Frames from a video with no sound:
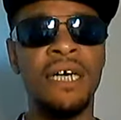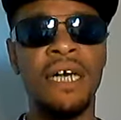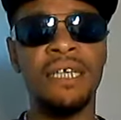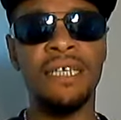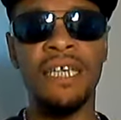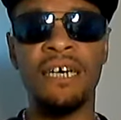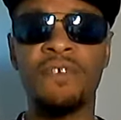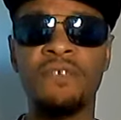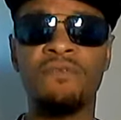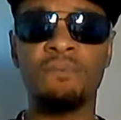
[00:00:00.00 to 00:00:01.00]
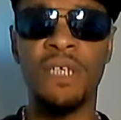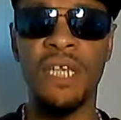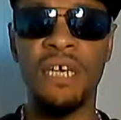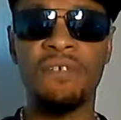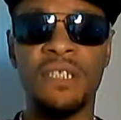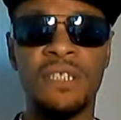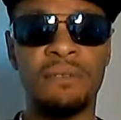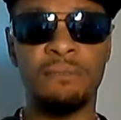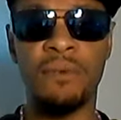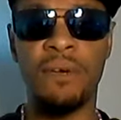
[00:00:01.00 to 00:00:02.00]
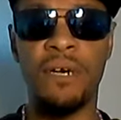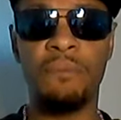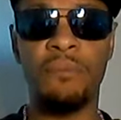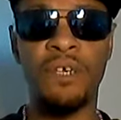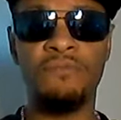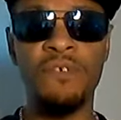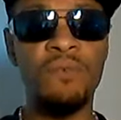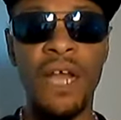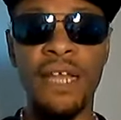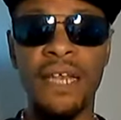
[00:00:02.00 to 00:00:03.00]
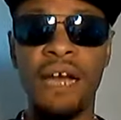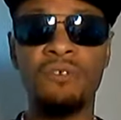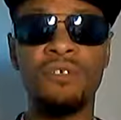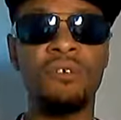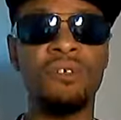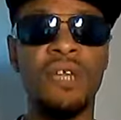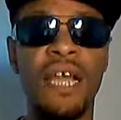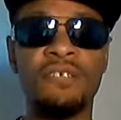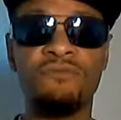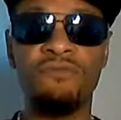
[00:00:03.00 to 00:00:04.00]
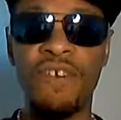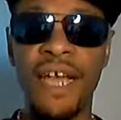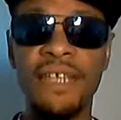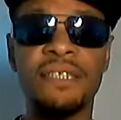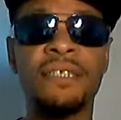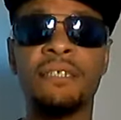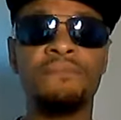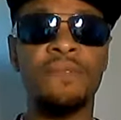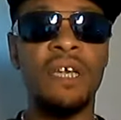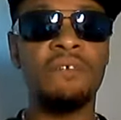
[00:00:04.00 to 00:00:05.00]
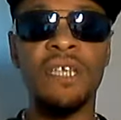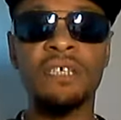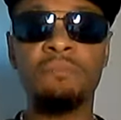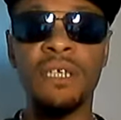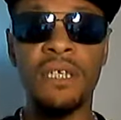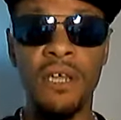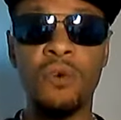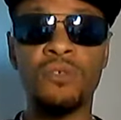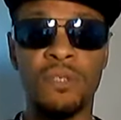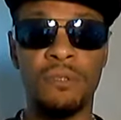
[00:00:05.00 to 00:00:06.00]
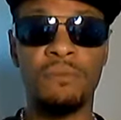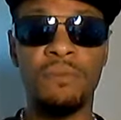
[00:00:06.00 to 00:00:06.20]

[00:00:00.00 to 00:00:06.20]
And Golovkin, from Golovkin's point of view right now, you know, your last three fights, everything's been close.